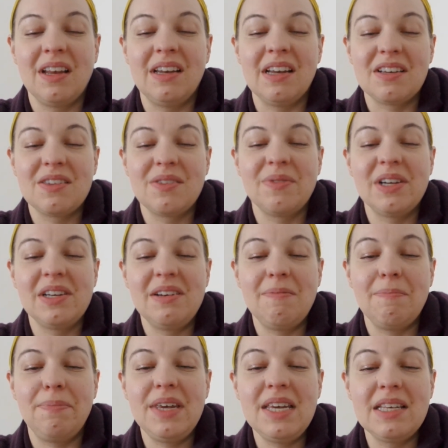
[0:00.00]
Next
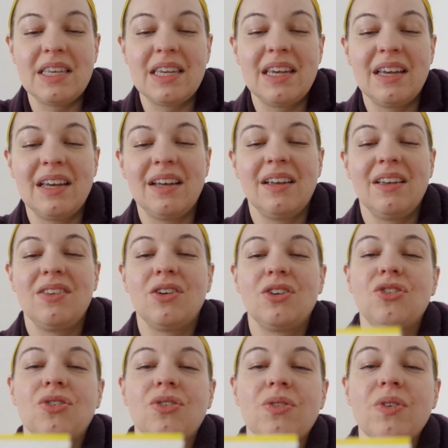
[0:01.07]
one, beet.
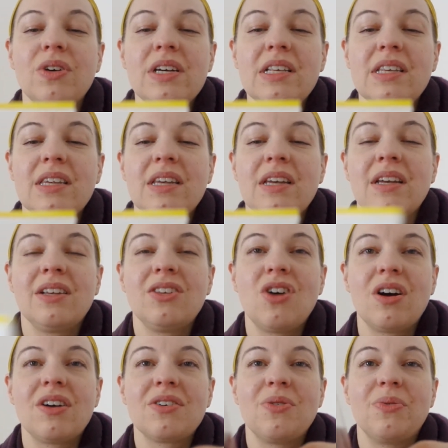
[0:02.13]
Detroit
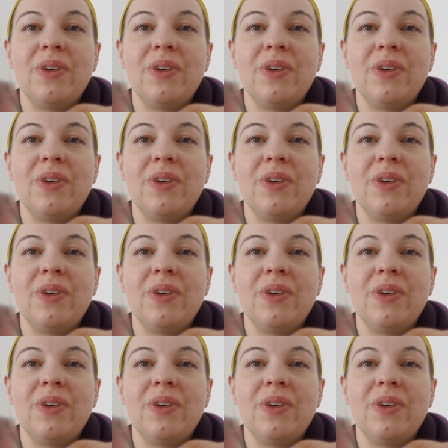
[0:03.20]
dark